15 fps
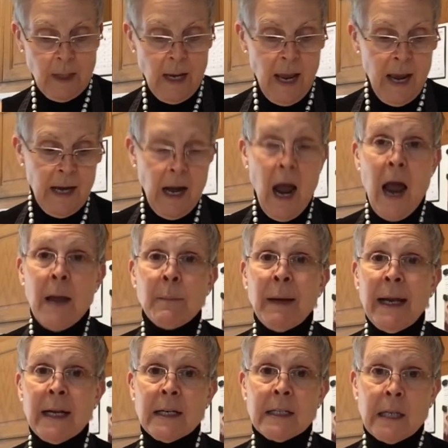And I
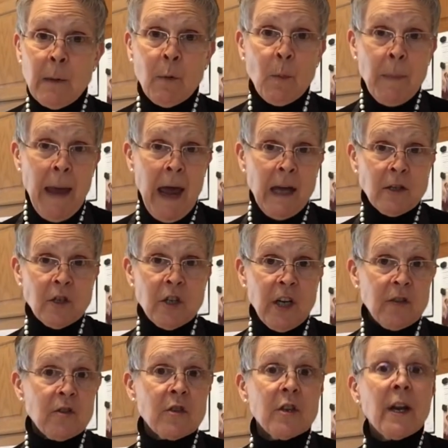made a double batch
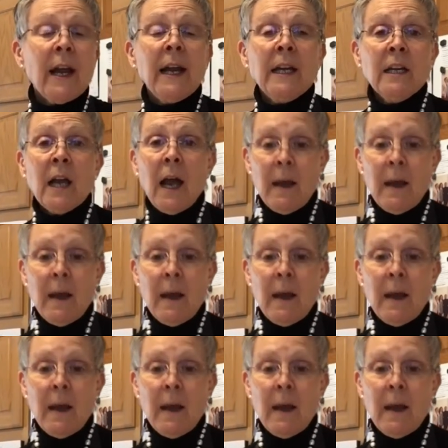yesterday.